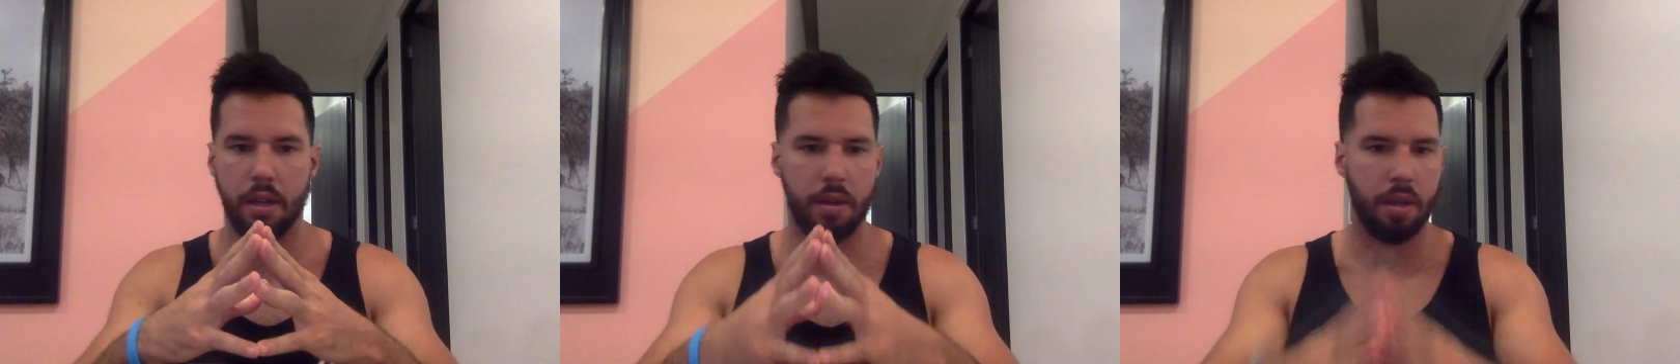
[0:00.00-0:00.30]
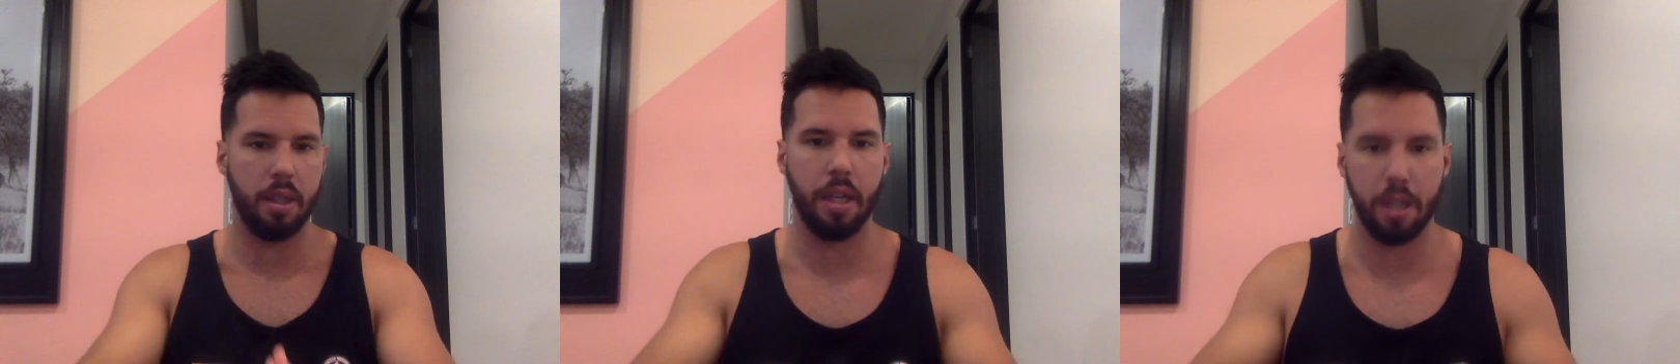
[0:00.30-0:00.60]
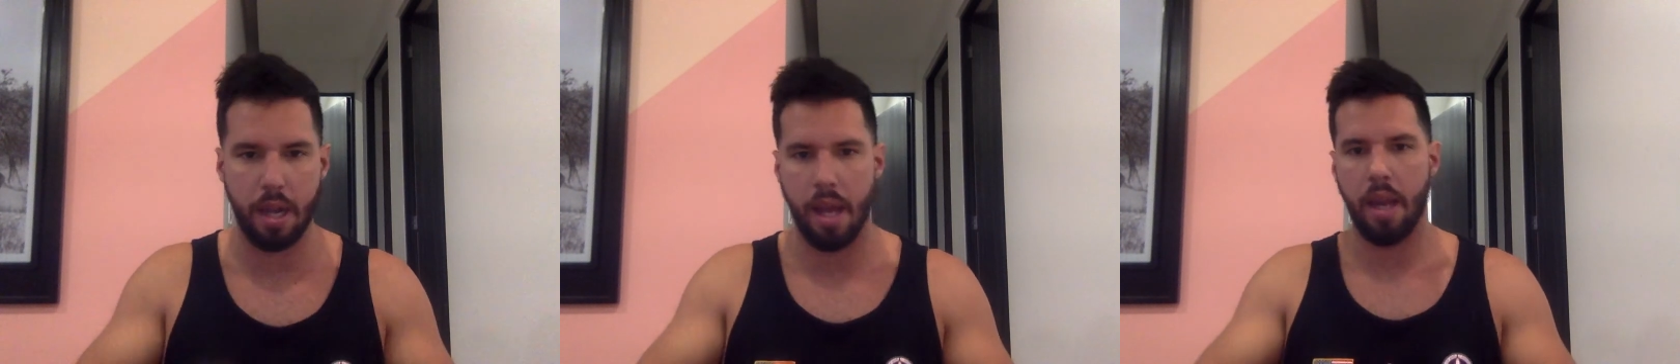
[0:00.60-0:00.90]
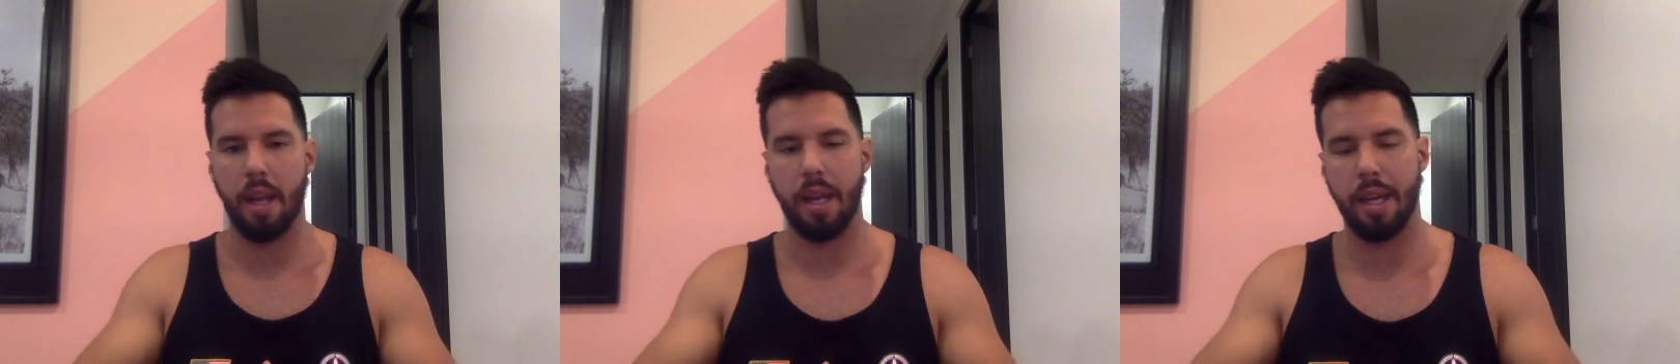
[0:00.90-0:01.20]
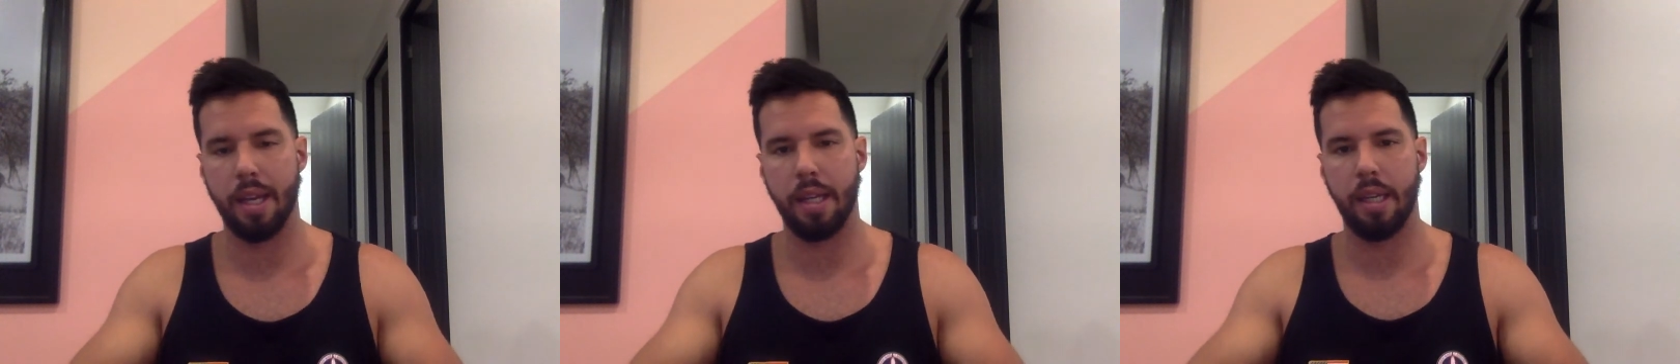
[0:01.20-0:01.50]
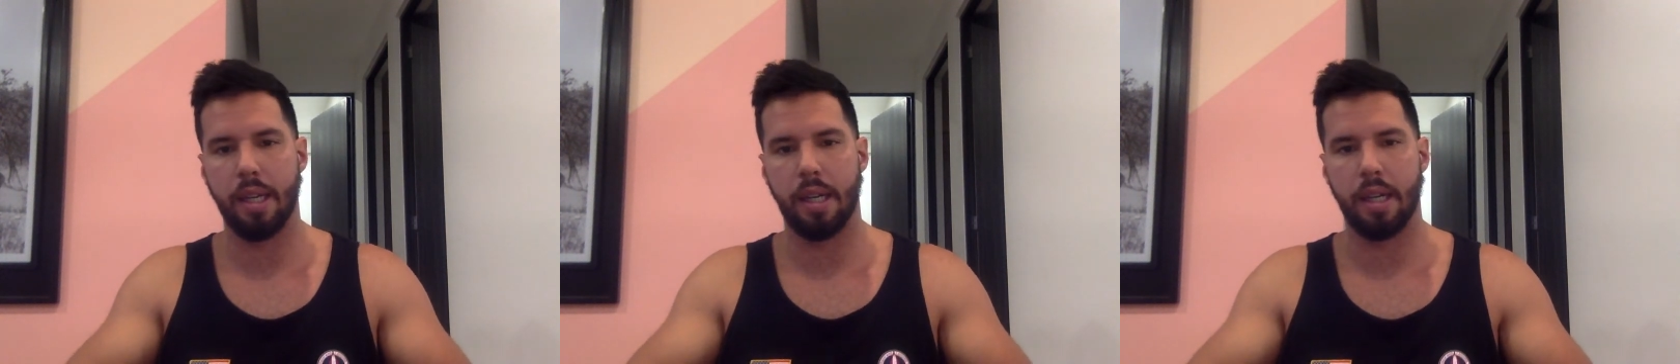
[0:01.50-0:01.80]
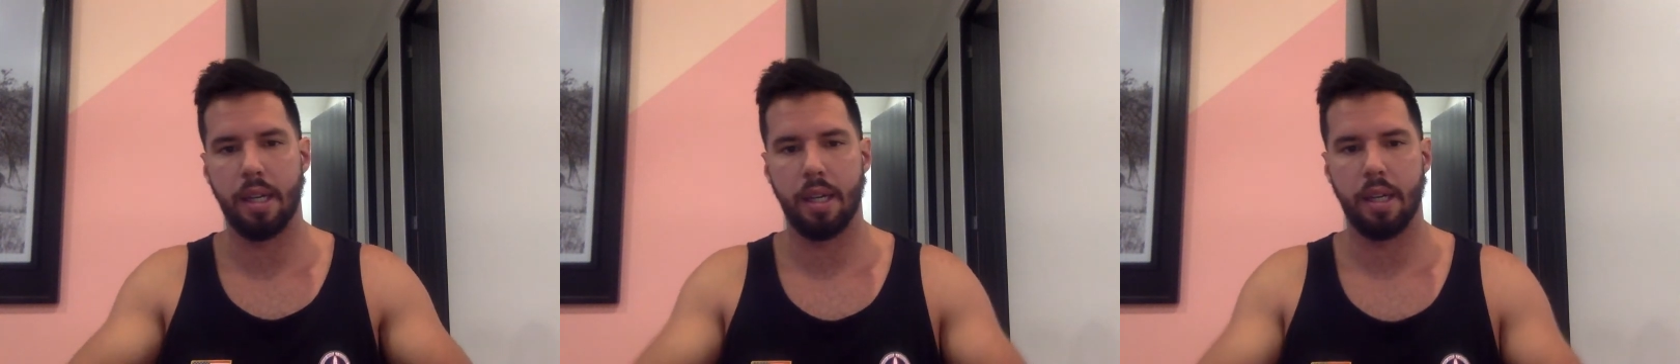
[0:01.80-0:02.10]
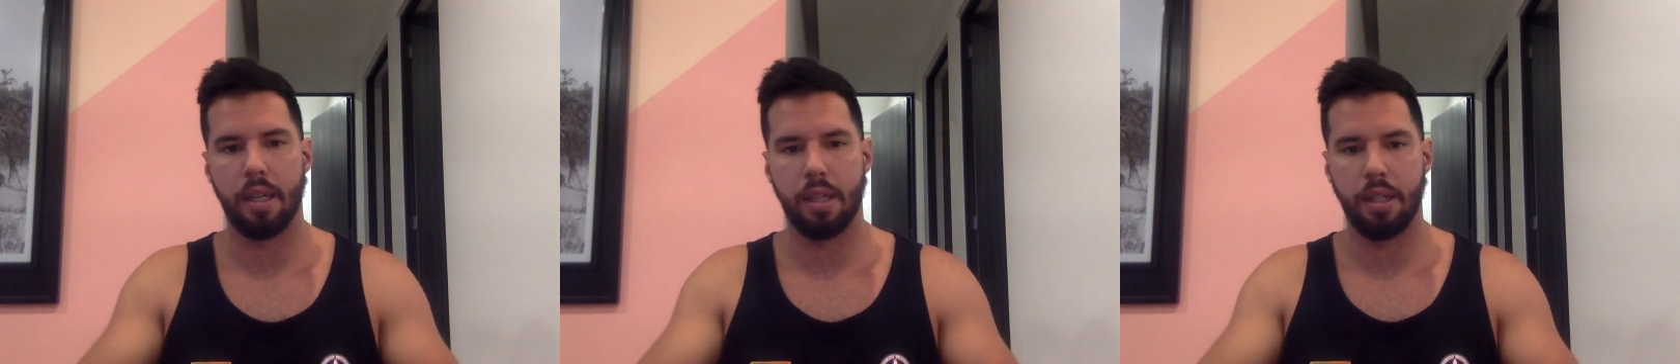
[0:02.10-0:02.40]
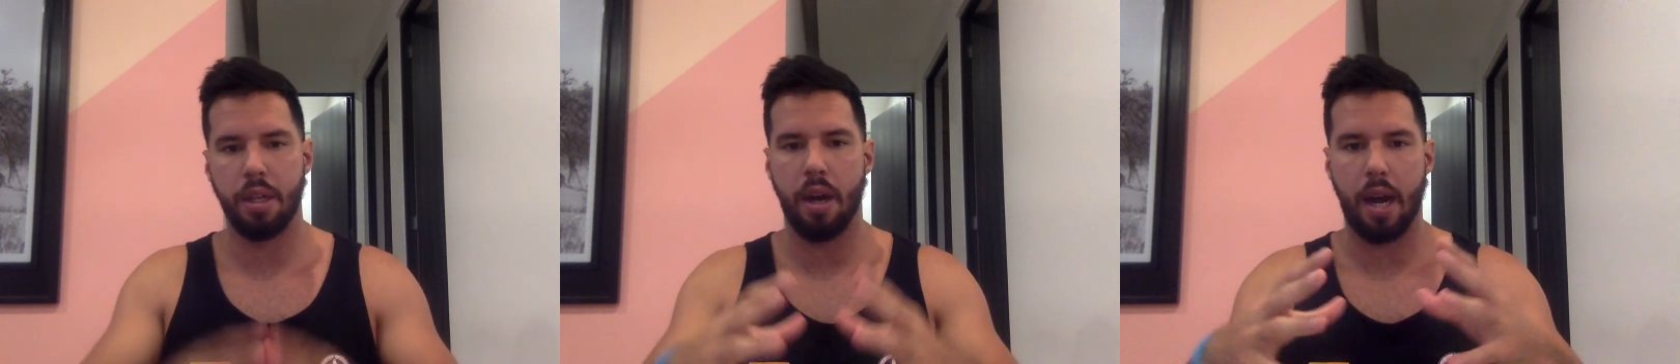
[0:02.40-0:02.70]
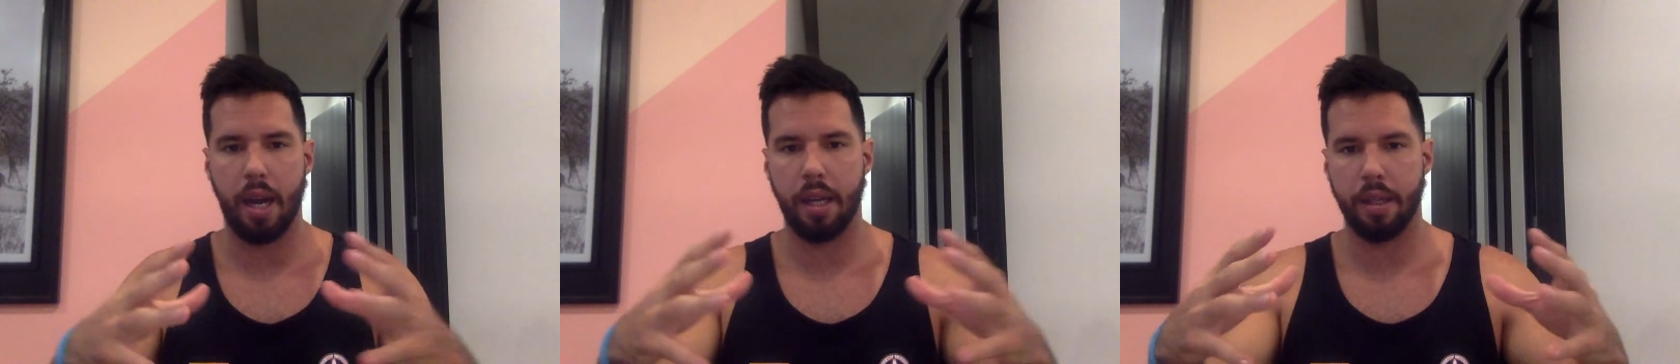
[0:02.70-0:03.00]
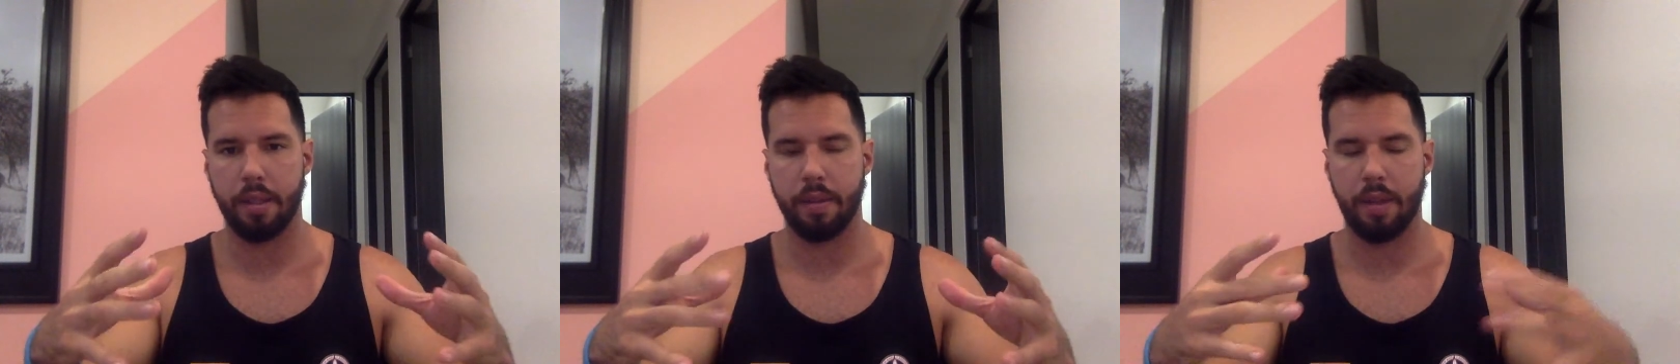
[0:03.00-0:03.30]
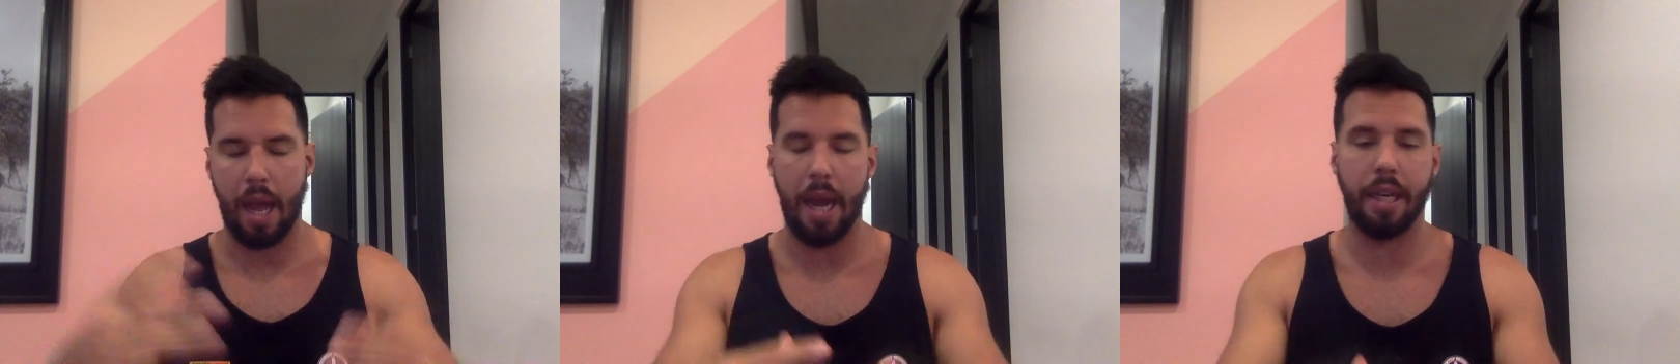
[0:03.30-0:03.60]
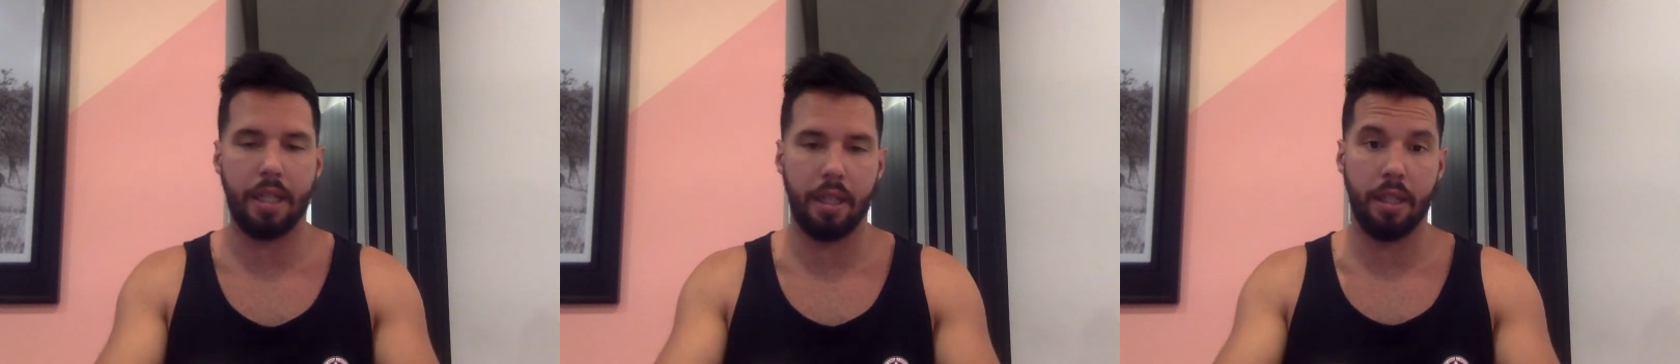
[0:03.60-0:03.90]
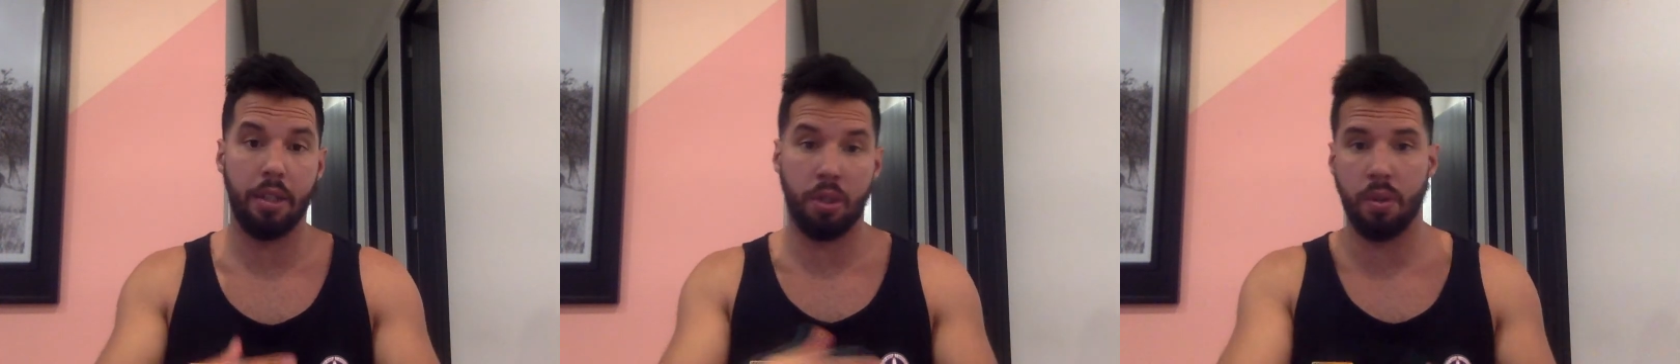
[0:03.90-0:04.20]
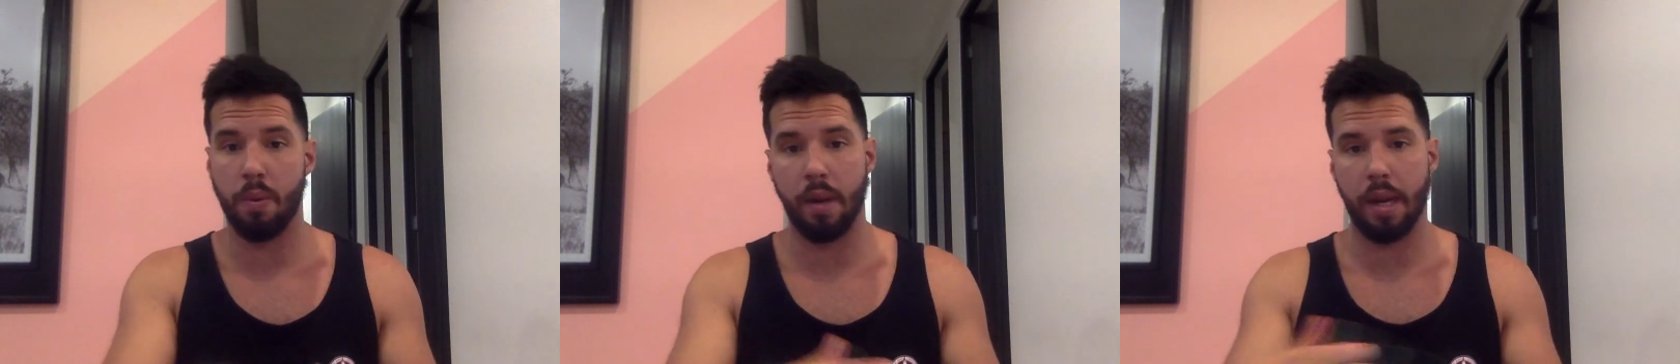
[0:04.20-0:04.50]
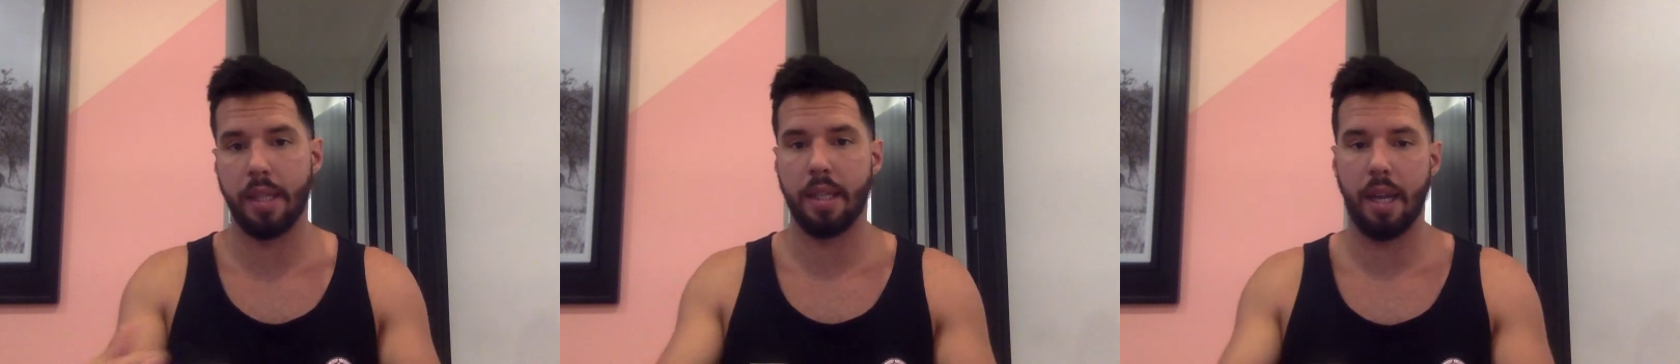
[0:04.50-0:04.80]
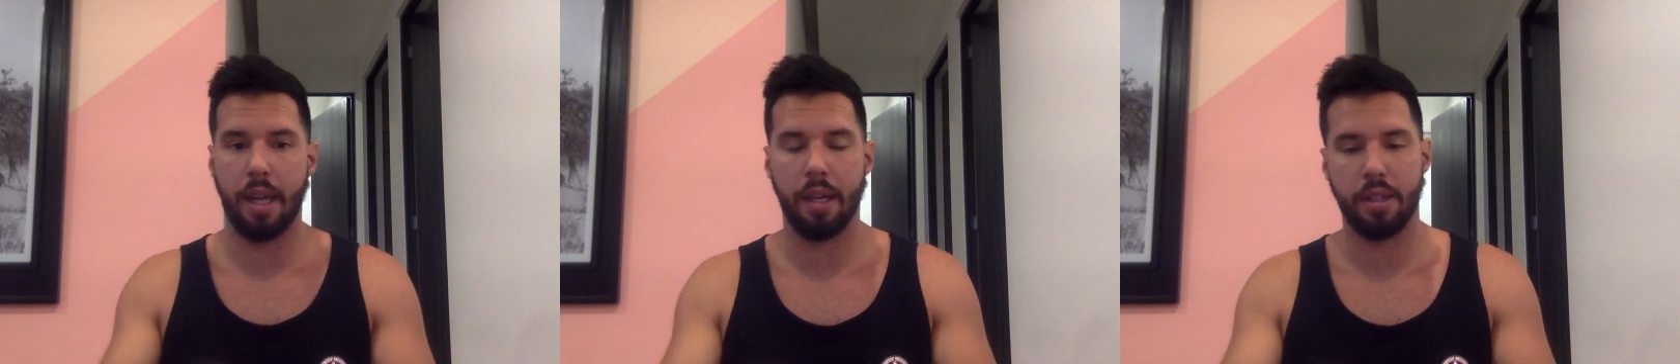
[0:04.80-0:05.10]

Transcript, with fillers: know, on the internet and uh, you know, I actually do what I say.